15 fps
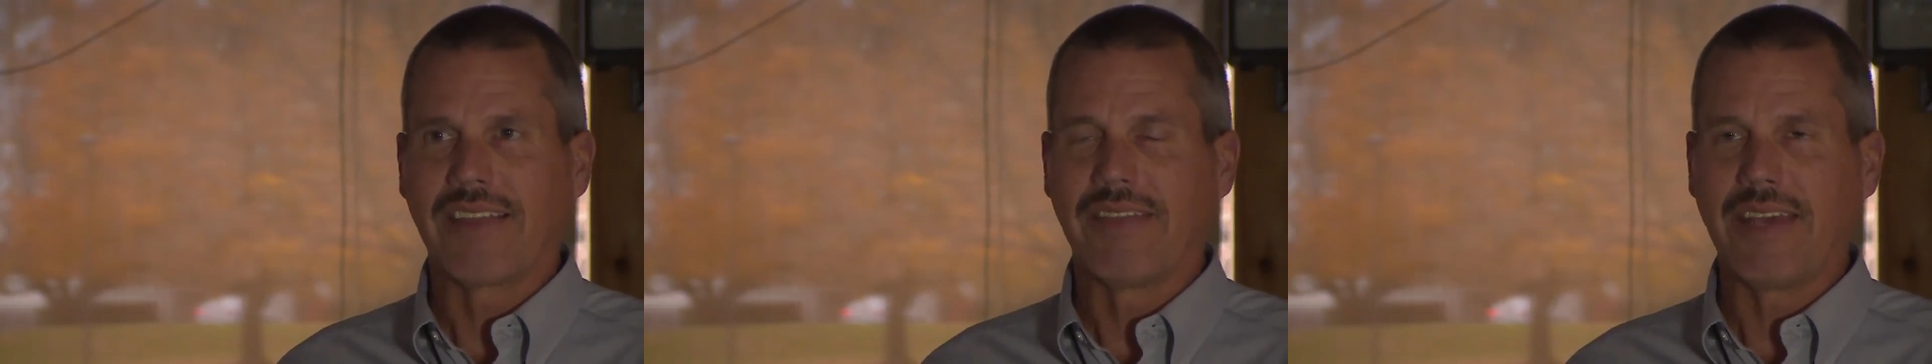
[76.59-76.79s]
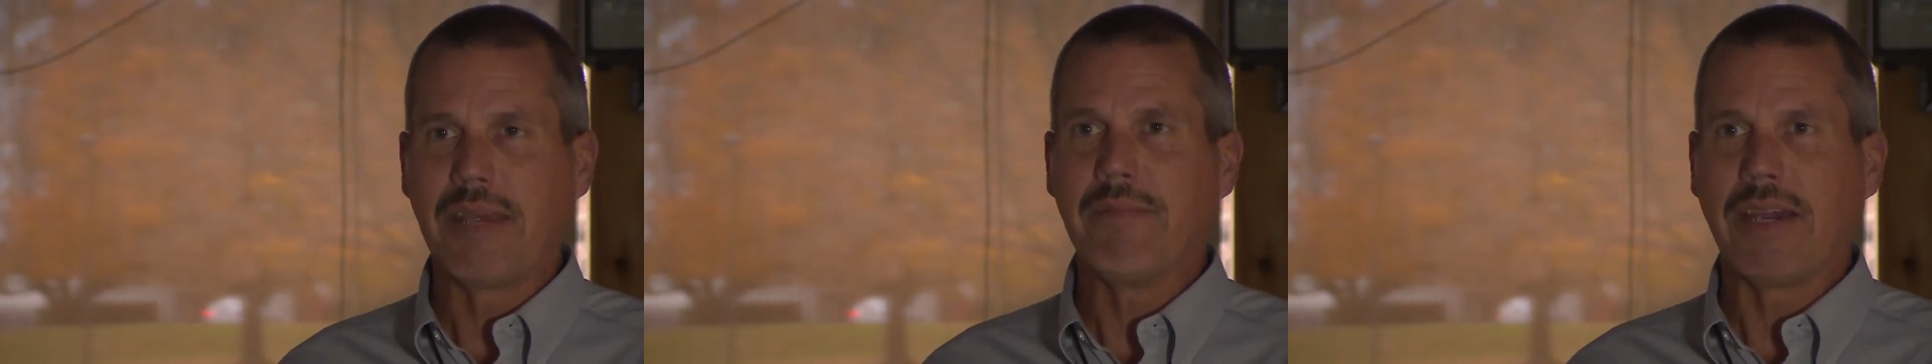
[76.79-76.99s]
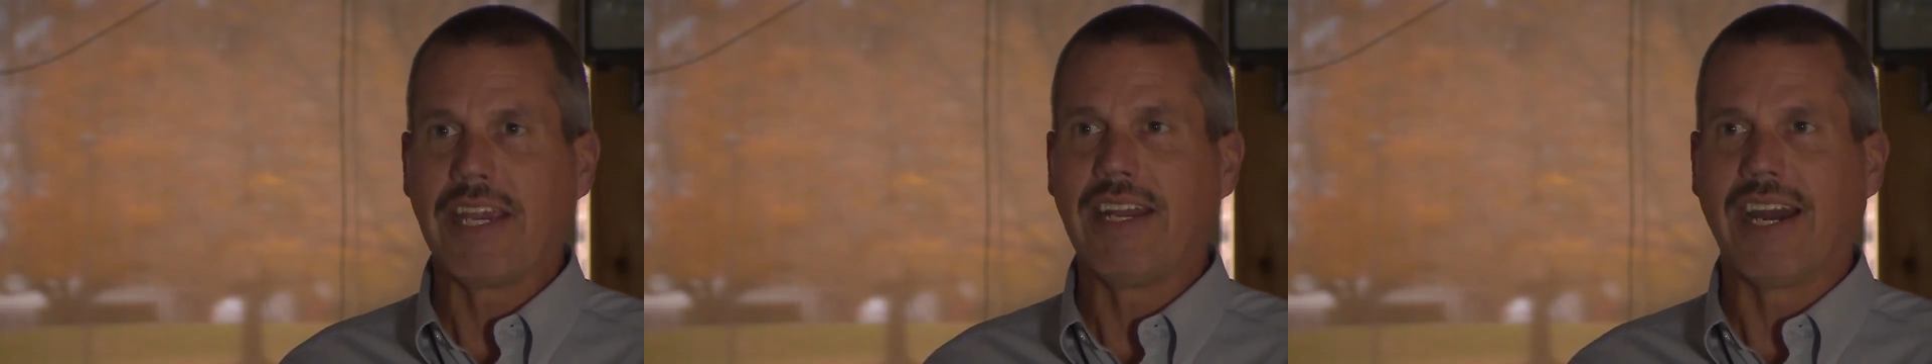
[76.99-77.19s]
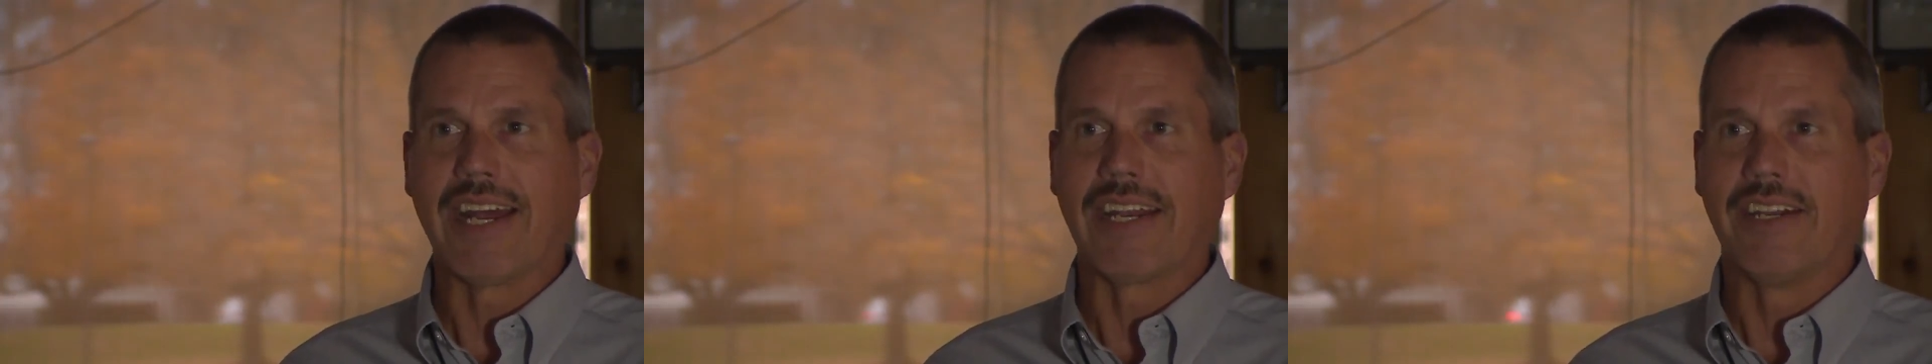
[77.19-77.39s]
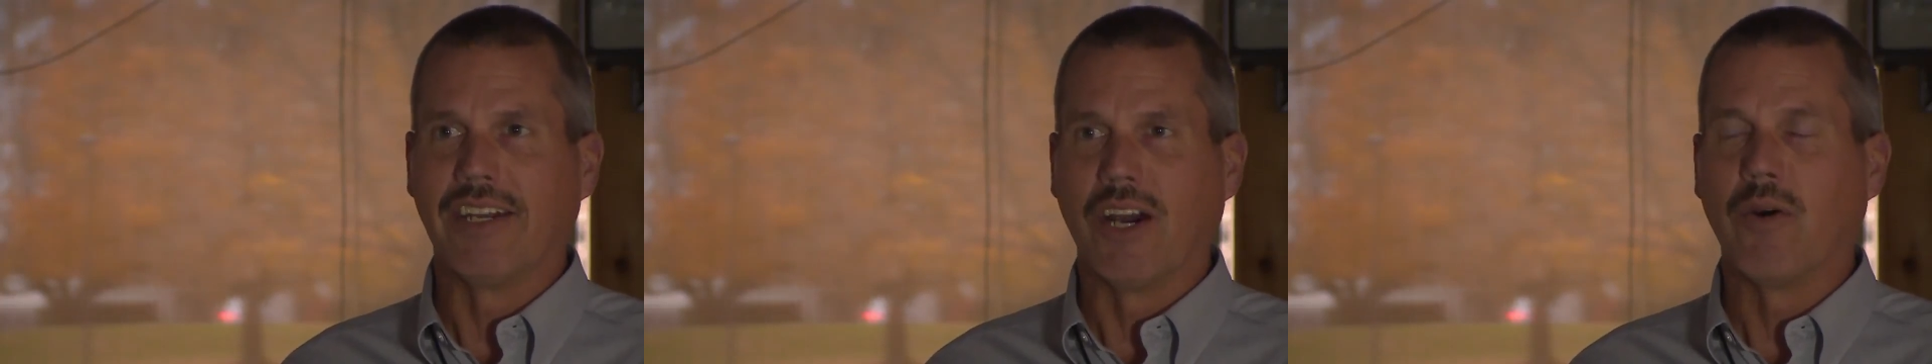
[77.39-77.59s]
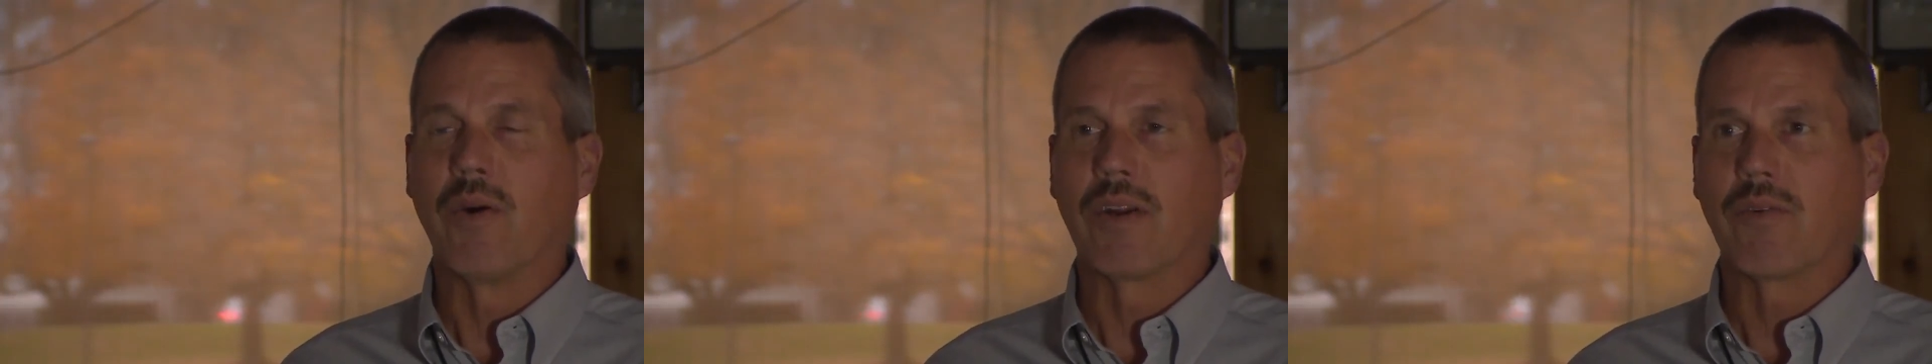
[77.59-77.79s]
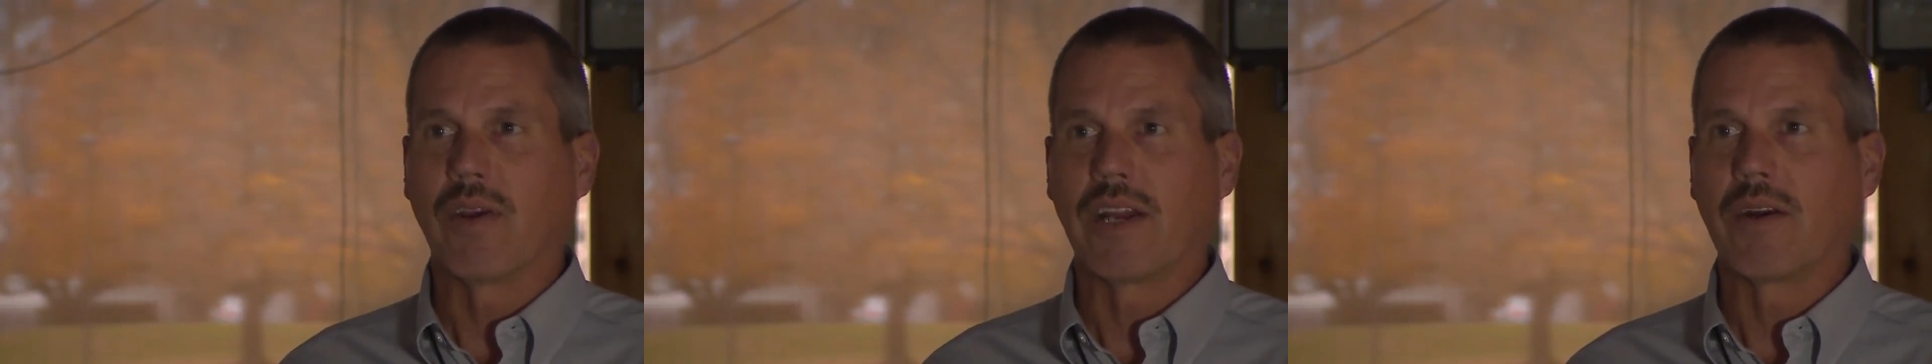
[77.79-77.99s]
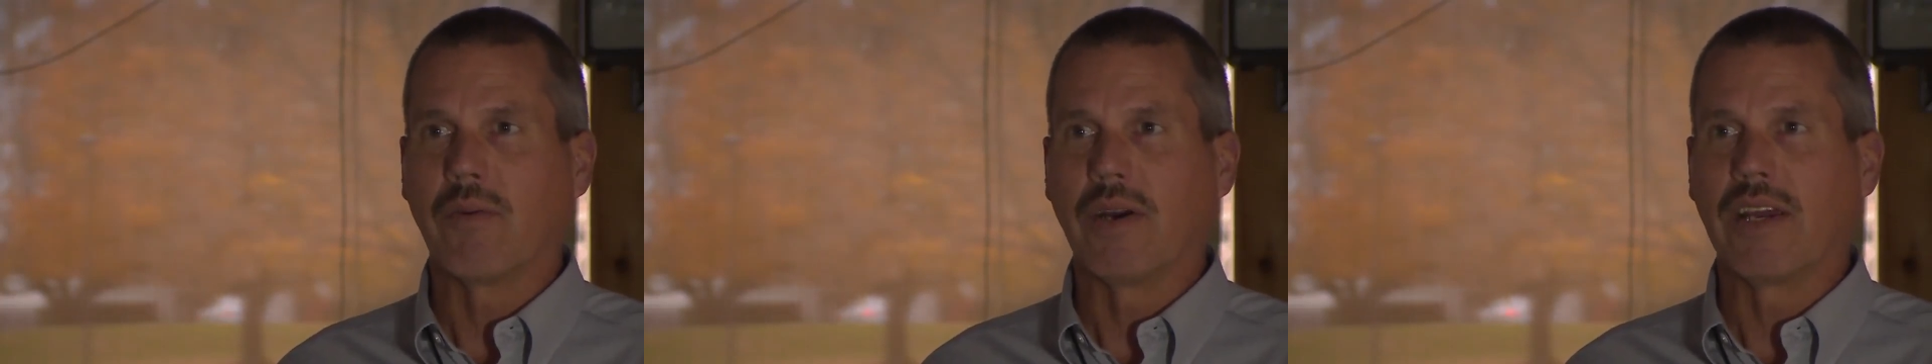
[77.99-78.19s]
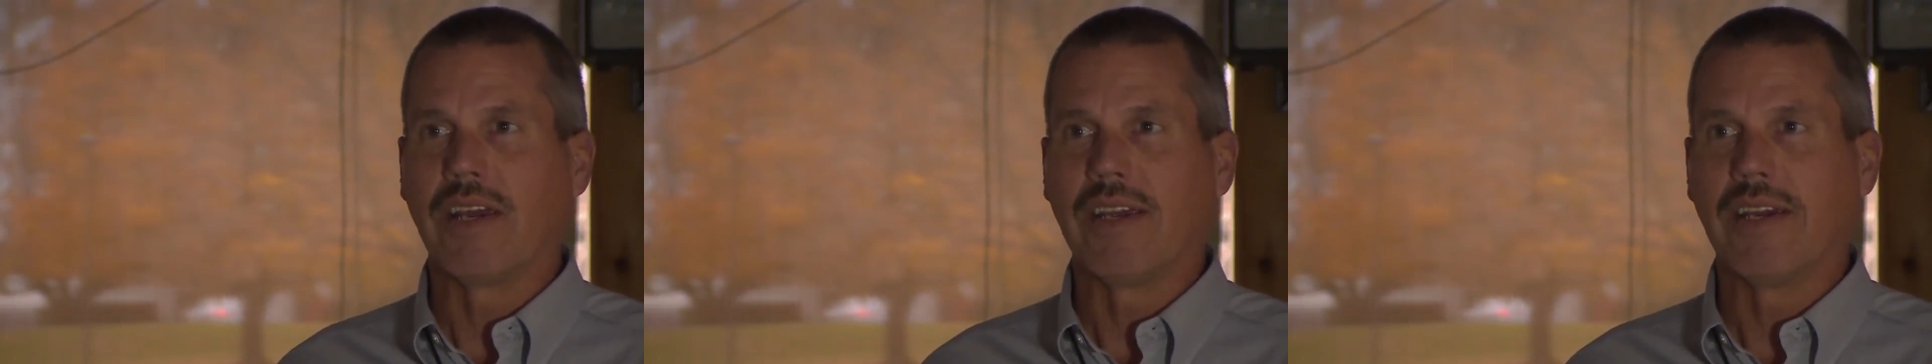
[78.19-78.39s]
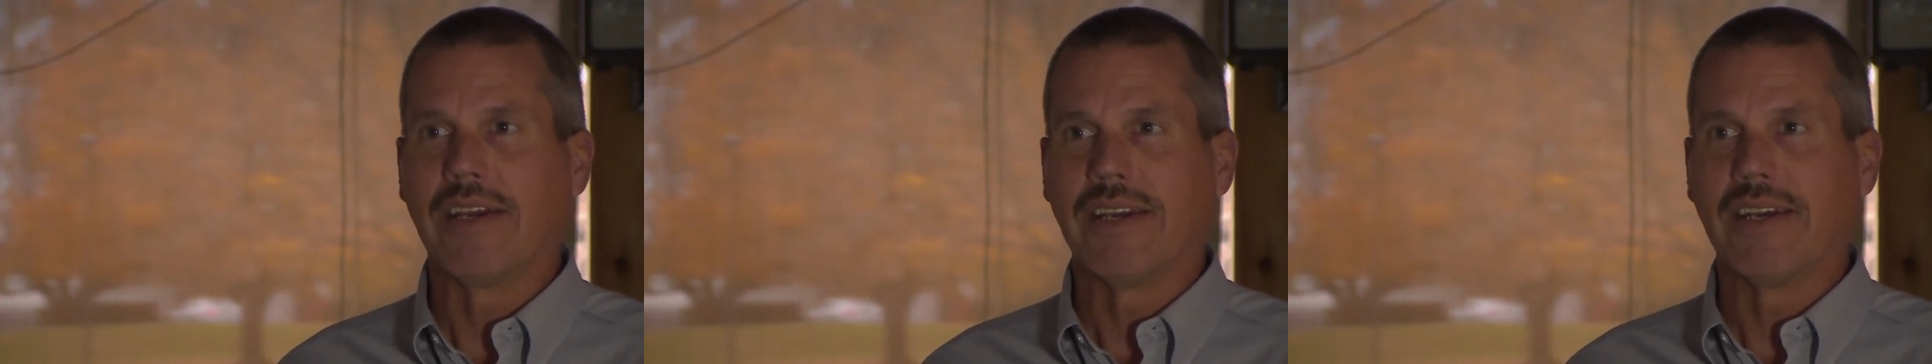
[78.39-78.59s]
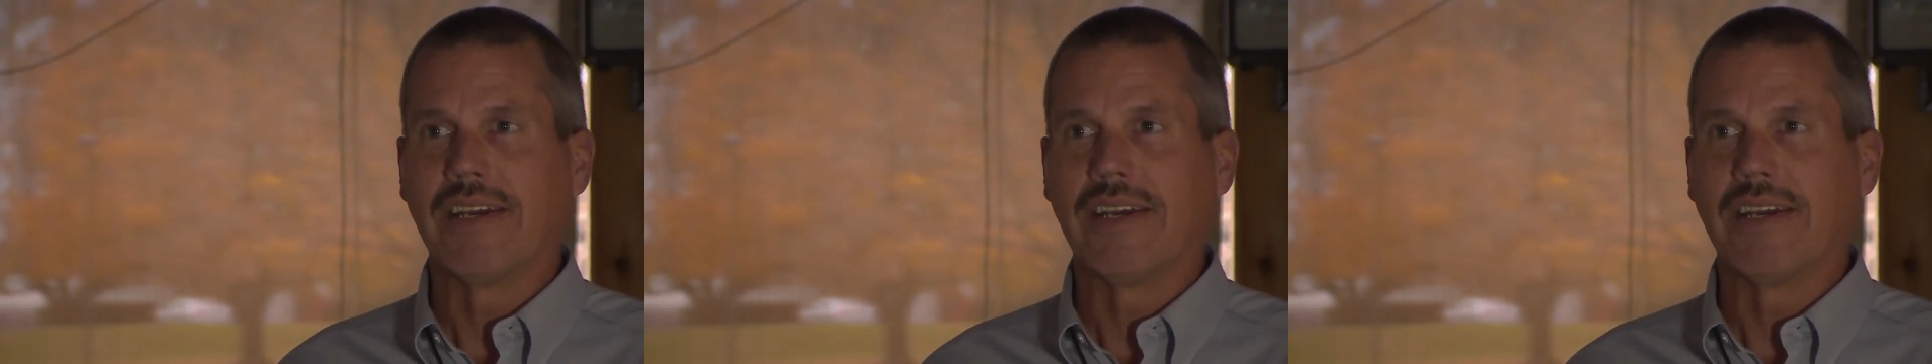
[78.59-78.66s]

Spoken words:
they may not know it right away.